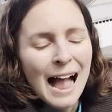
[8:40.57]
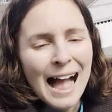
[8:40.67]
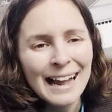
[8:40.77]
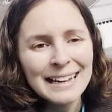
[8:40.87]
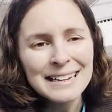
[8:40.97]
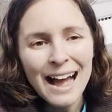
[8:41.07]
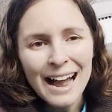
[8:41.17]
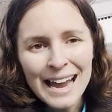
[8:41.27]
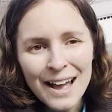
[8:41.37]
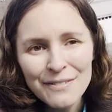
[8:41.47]
and
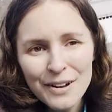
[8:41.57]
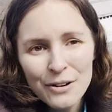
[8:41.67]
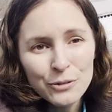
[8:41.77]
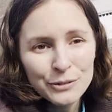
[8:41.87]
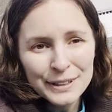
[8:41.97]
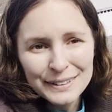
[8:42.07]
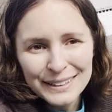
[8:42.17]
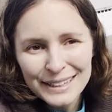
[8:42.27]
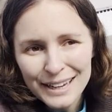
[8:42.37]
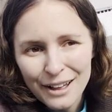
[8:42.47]
I have a
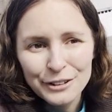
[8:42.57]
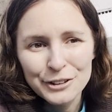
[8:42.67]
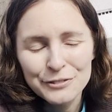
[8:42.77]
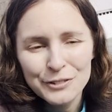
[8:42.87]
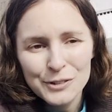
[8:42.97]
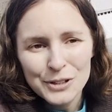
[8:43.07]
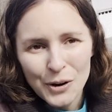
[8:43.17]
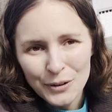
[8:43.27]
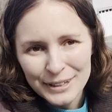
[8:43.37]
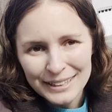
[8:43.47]
really colorful
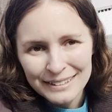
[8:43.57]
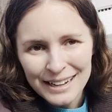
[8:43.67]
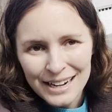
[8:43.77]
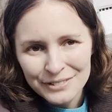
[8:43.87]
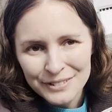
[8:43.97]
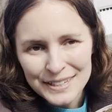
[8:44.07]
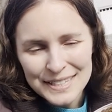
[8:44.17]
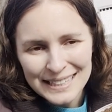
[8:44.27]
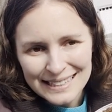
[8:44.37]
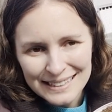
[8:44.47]
garden every
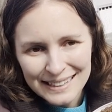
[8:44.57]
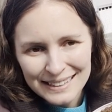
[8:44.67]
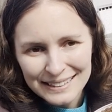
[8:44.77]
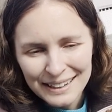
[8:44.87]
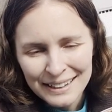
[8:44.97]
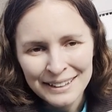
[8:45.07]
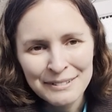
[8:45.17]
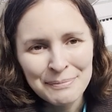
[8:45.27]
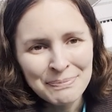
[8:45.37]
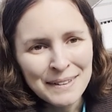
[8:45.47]
season.
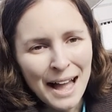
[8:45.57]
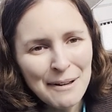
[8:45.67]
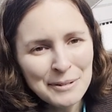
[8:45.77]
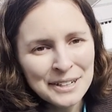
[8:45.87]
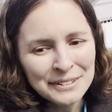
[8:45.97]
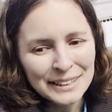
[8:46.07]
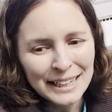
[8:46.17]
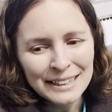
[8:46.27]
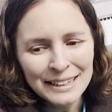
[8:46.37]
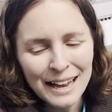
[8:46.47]
I'm gonna
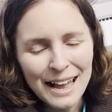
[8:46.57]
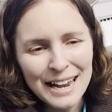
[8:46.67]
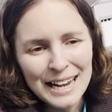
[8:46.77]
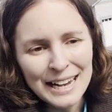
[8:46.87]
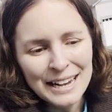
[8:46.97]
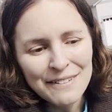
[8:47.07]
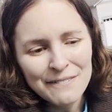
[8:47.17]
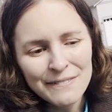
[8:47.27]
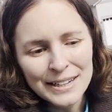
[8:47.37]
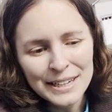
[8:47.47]
link a
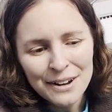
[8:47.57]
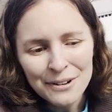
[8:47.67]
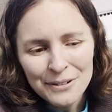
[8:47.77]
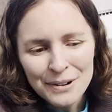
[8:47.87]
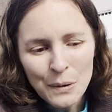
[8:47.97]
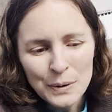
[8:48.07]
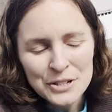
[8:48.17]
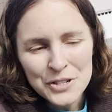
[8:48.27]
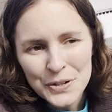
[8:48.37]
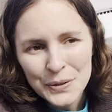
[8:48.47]
video or
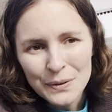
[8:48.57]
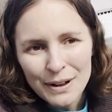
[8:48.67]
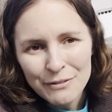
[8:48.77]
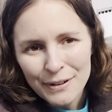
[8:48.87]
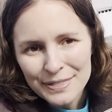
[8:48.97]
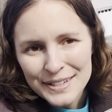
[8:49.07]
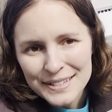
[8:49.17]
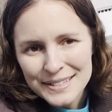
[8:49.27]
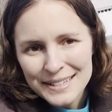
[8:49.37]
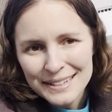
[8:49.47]
two of what
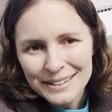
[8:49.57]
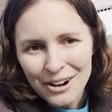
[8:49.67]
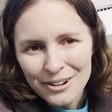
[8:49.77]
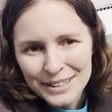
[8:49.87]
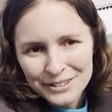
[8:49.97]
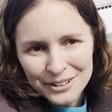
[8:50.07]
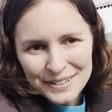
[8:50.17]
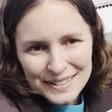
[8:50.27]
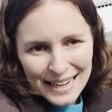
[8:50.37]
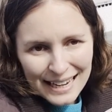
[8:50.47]
this garden
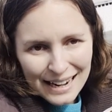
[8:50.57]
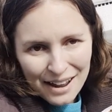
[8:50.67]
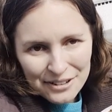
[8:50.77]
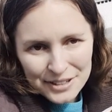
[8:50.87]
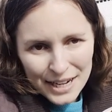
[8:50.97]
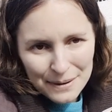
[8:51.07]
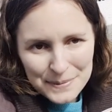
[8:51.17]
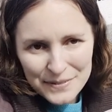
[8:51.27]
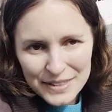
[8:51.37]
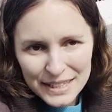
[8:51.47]
looks like at other
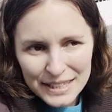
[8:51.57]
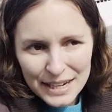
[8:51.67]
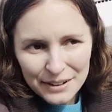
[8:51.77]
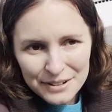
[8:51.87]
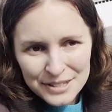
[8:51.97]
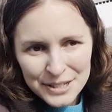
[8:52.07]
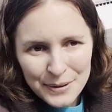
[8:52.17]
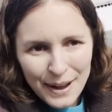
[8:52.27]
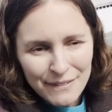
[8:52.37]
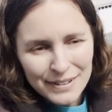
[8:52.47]
times of the year so
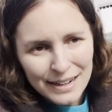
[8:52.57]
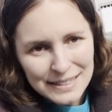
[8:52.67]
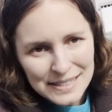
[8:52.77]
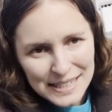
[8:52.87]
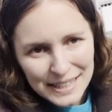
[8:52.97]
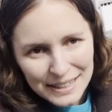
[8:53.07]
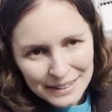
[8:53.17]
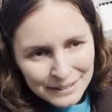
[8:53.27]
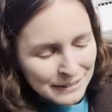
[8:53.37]
you have an idea.